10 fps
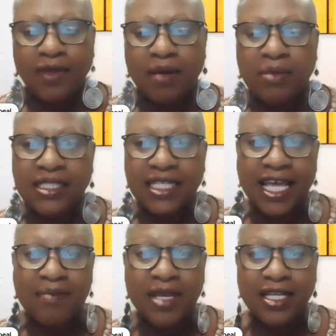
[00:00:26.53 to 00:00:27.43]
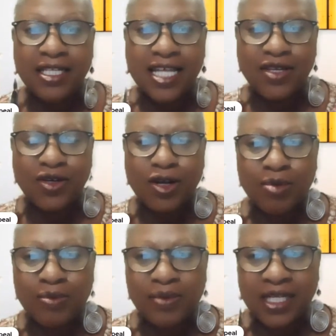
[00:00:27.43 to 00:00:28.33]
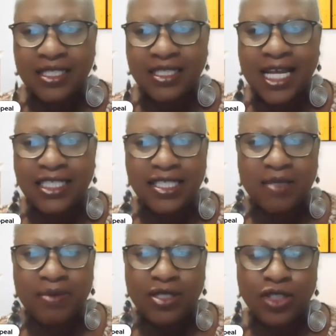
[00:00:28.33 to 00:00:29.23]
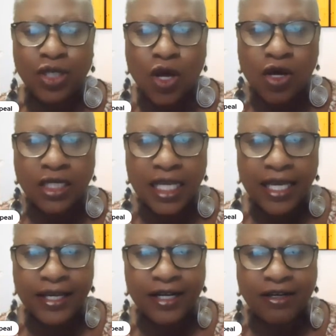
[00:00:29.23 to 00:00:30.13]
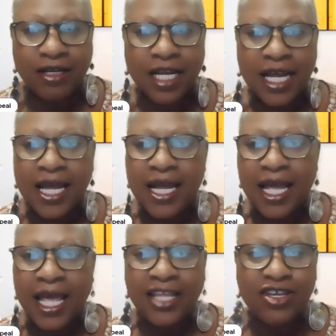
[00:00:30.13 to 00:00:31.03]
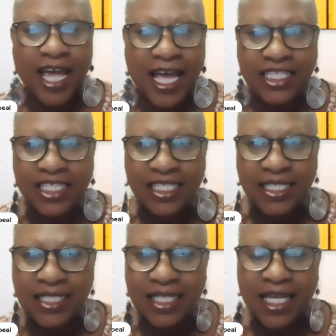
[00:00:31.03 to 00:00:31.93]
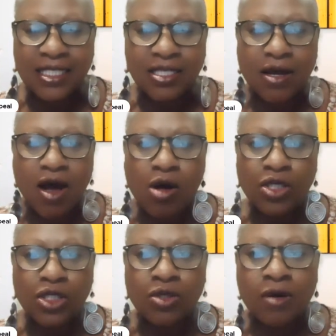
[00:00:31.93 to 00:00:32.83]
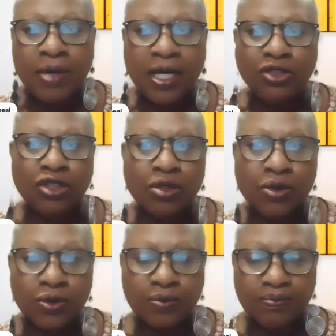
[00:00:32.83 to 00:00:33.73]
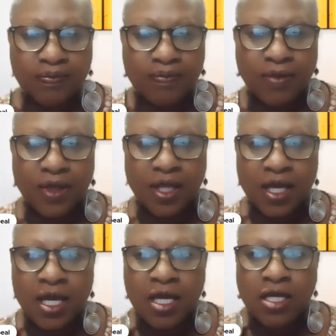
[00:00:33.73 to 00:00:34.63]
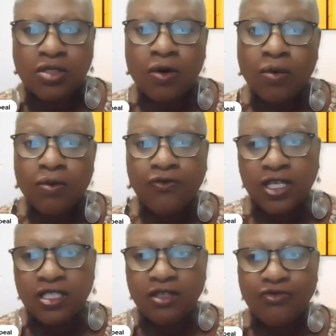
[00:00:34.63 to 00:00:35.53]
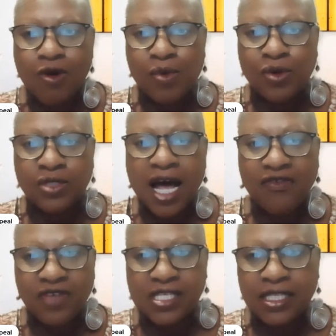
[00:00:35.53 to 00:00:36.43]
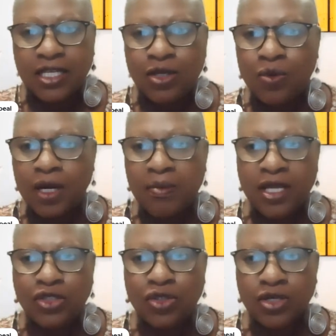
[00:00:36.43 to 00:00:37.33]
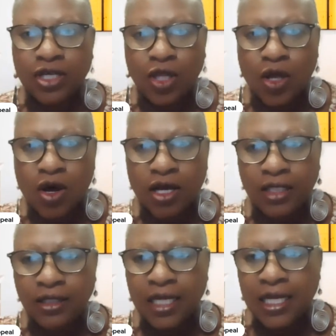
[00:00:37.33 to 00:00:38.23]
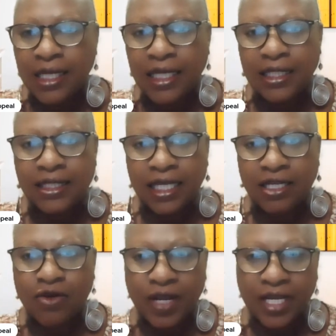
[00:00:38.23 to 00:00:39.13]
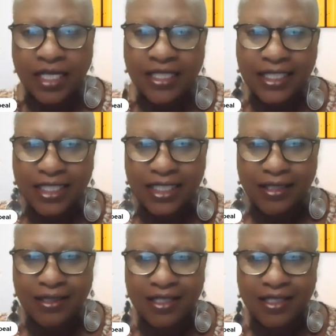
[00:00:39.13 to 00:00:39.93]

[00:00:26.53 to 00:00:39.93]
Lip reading: But today I'm here to tell you curb appeal is not just about your lawn care and your hedges, it's also about your home. So, first and foremost, obviously, you want to make sure your lawn is in great condition.